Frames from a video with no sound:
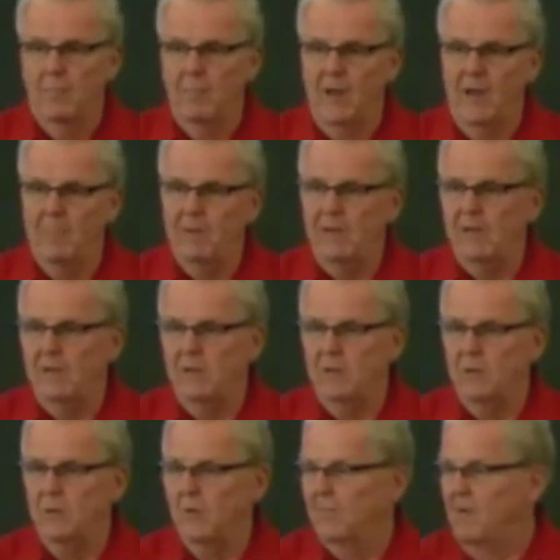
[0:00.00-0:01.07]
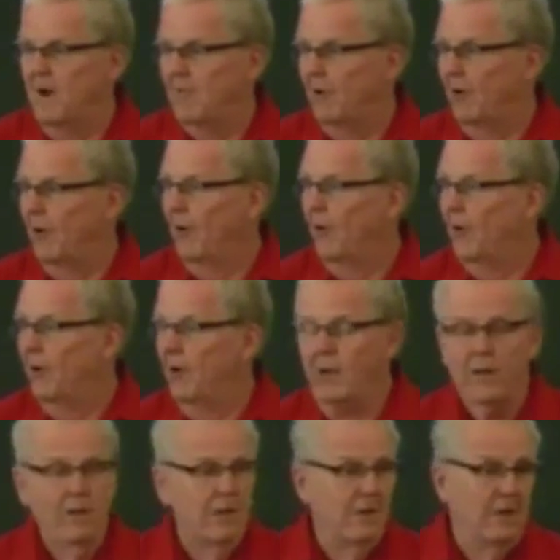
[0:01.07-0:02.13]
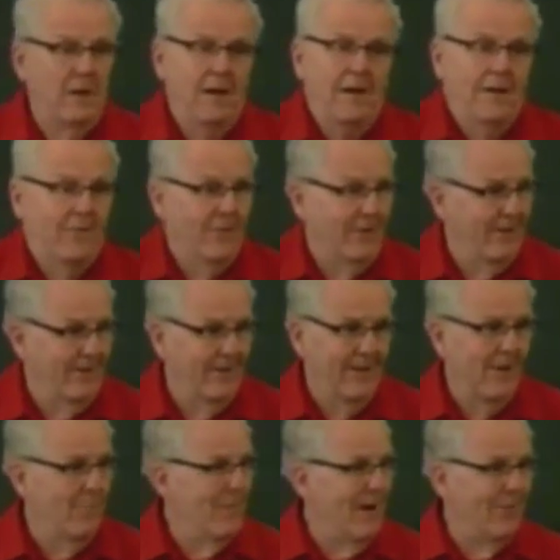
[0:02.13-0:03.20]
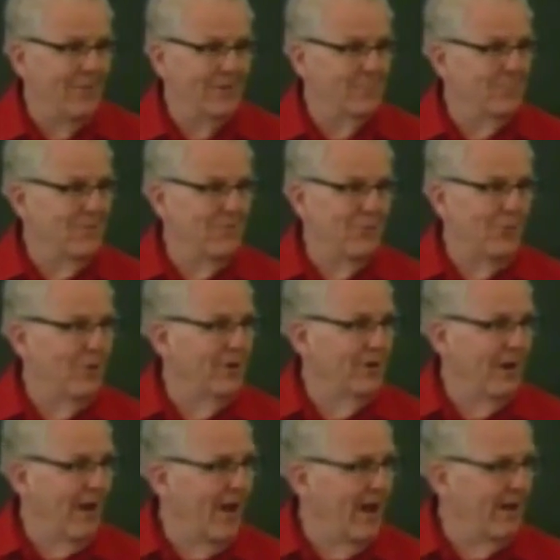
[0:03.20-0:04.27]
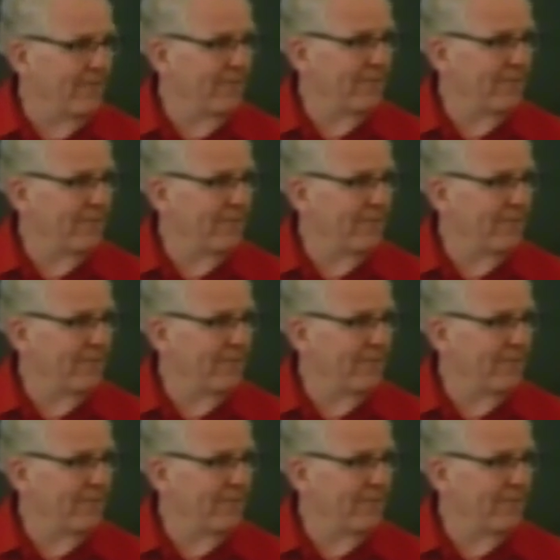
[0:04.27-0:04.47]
Maybe you have never heard anything about this before in your life.